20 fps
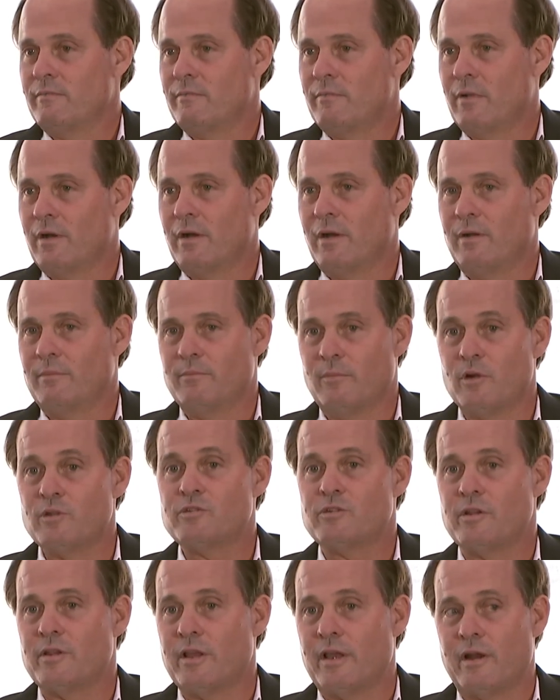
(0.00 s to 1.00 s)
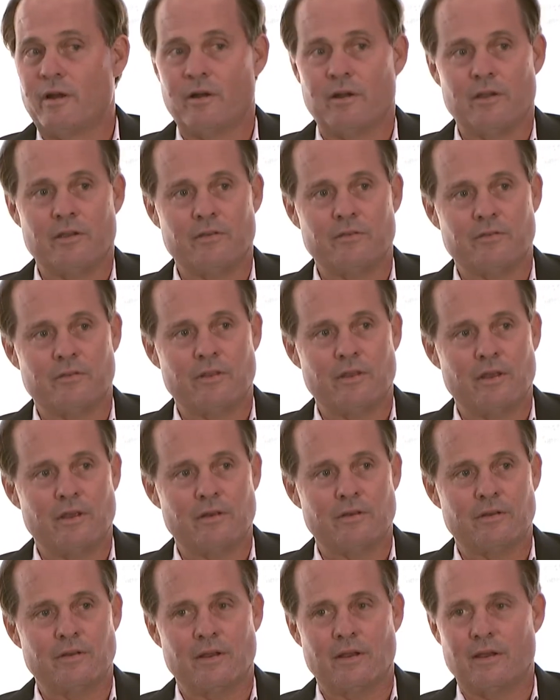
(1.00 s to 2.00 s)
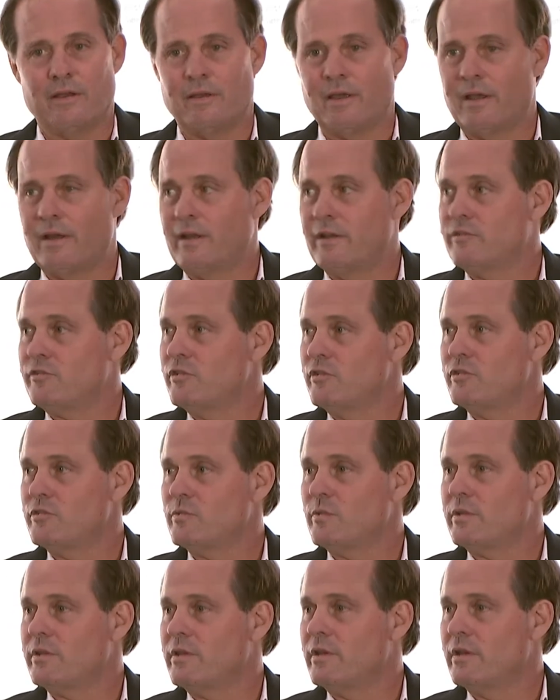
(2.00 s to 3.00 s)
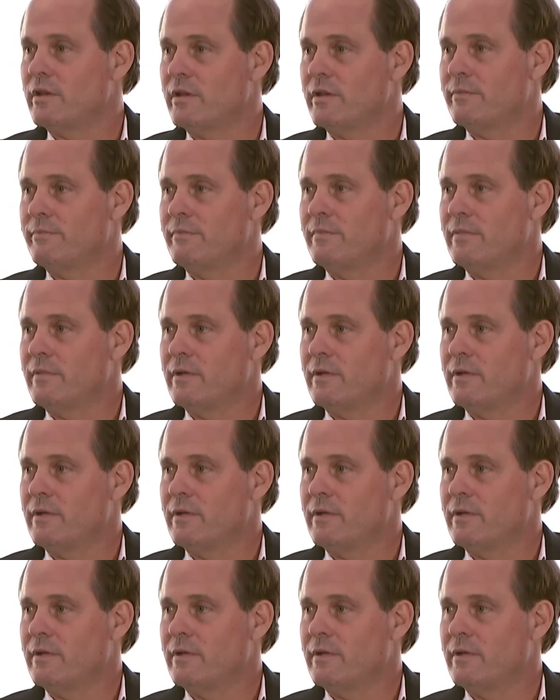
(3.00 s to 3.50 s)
most of the areas that had issues with the